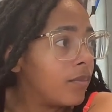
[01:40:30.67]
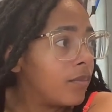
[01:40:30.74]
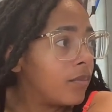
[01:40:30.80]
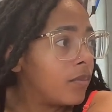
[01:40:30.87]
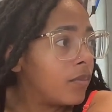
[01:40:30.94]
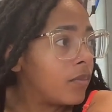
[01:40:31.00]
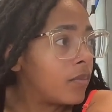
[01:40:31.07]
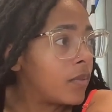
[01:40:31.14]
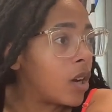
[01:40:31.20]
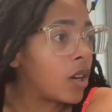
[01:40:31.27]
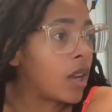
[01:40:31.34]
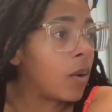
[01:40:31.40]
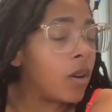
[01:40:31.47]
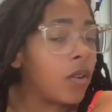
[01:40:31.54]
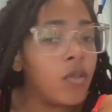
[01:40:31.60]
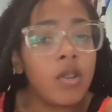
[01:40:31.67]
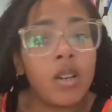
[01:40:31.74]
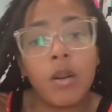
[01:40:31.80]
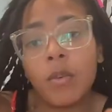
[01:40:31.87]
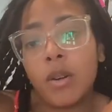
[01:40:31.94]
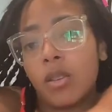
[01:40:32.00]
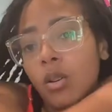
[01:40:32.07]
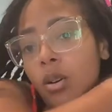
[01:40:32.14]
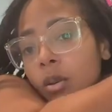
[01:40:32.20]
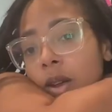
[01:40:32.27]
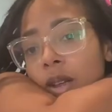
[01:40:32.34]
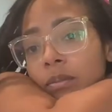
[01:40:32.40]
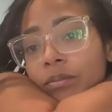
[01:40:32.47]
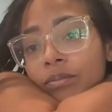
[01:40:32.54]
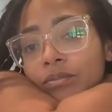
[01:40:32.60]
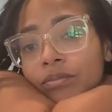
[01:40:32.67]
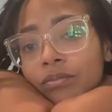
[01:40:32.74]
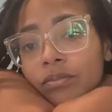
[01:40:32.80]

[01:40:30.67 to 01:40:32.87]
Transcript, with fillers: Yes. Okay, well, if you're done with it, throw it away.